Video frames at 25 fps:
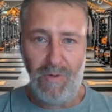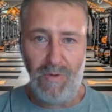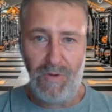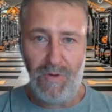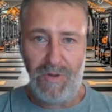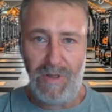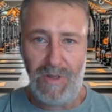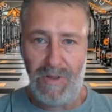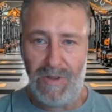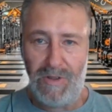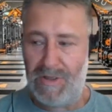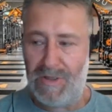
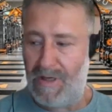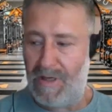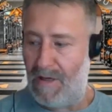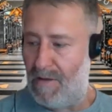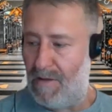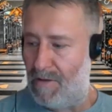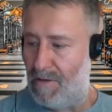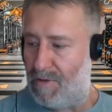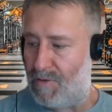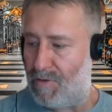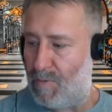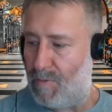also and share
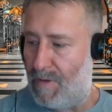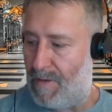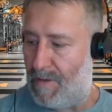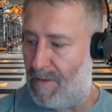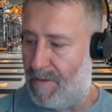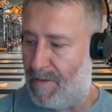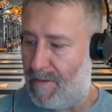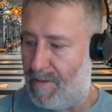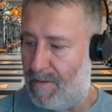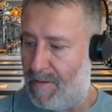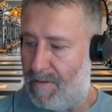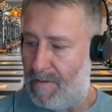this
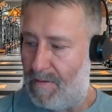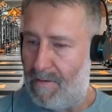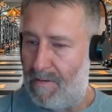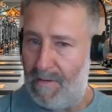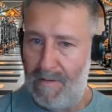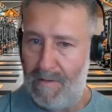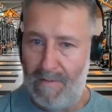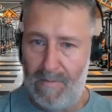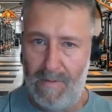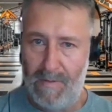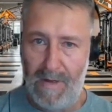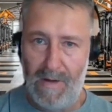
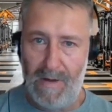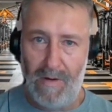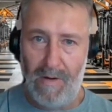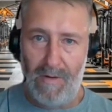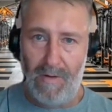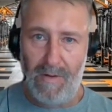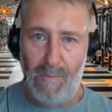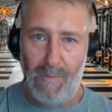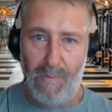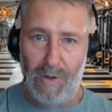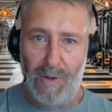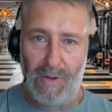
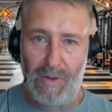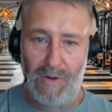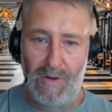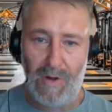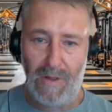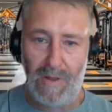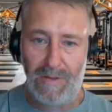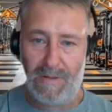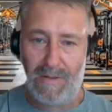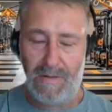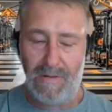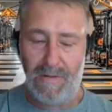on the
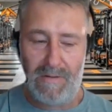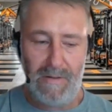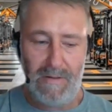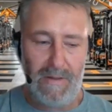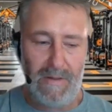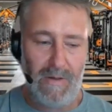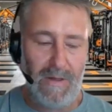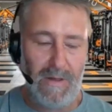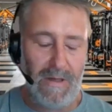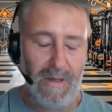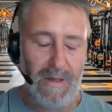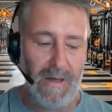podcast
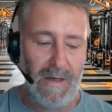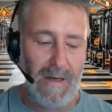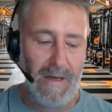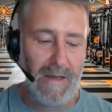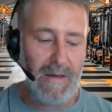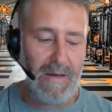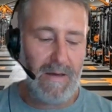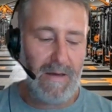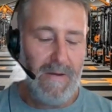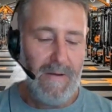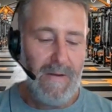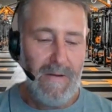in a
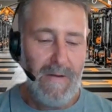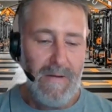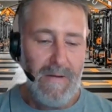link.